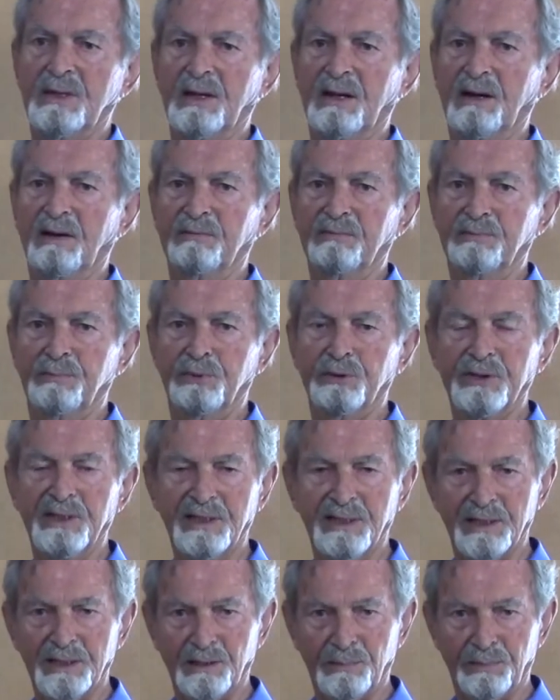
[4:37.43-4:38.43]
of
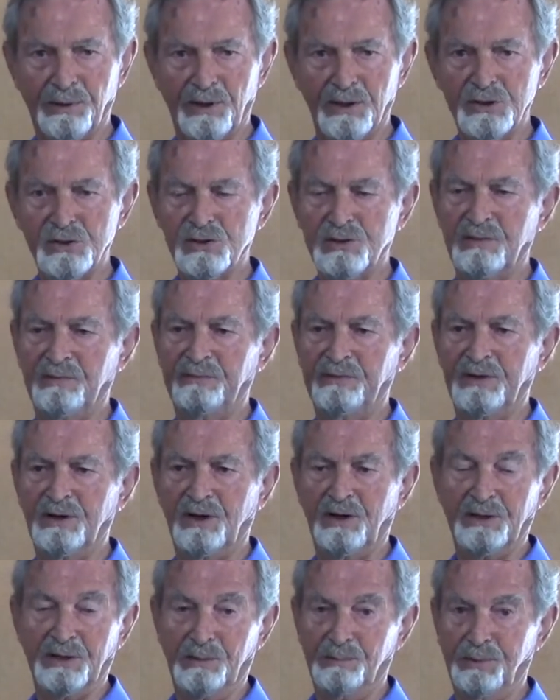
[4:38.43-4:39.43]
putting an apostrophe
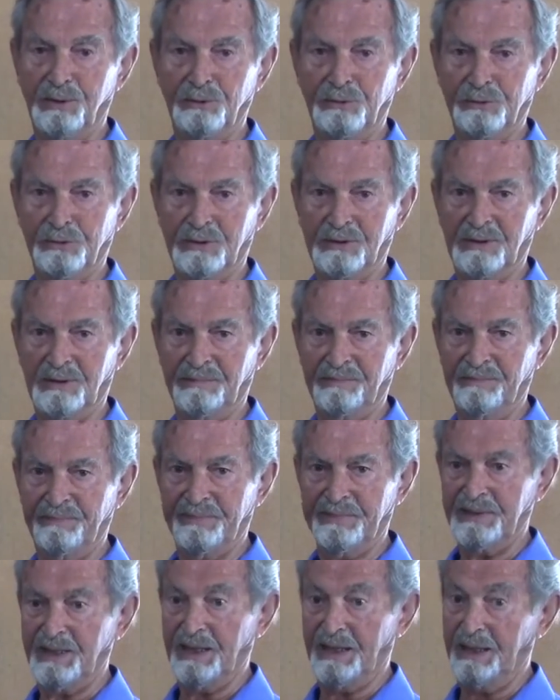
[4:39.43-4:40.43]
on a plural
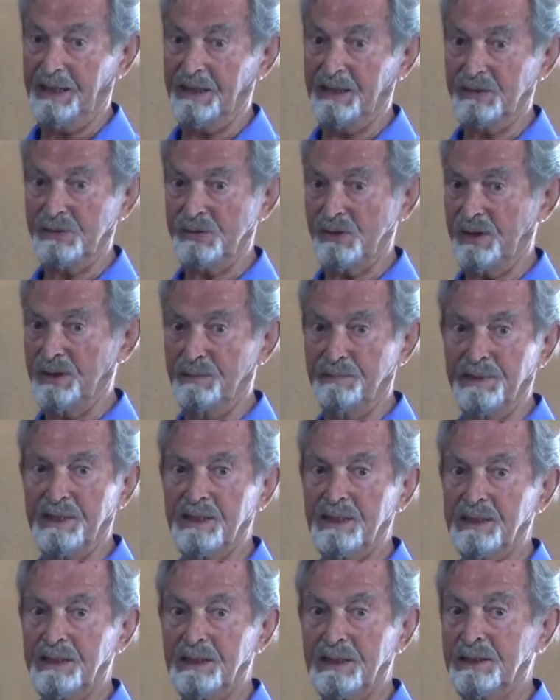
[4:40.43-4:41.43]
is a
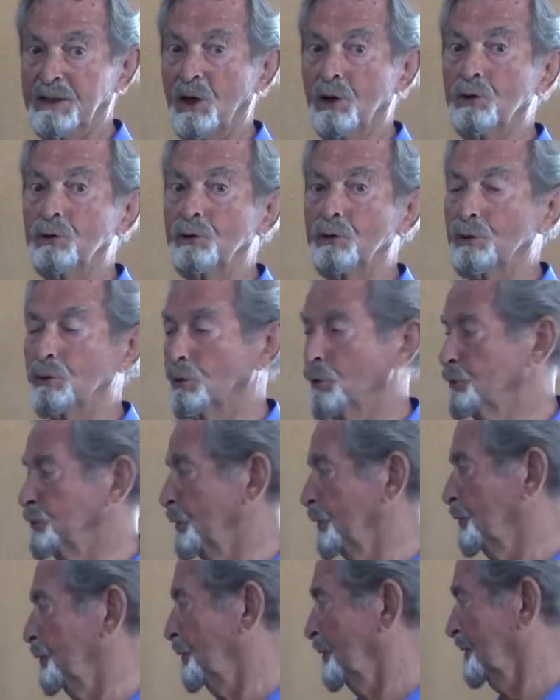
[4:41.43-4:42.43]
big
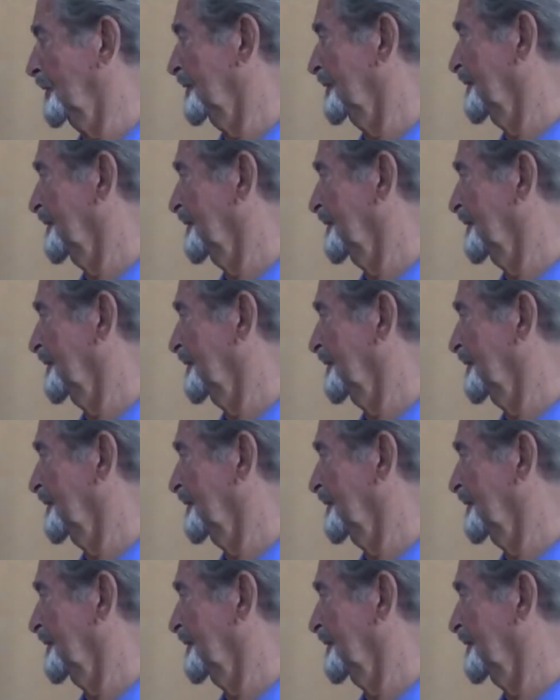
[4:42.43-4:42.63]
no-no.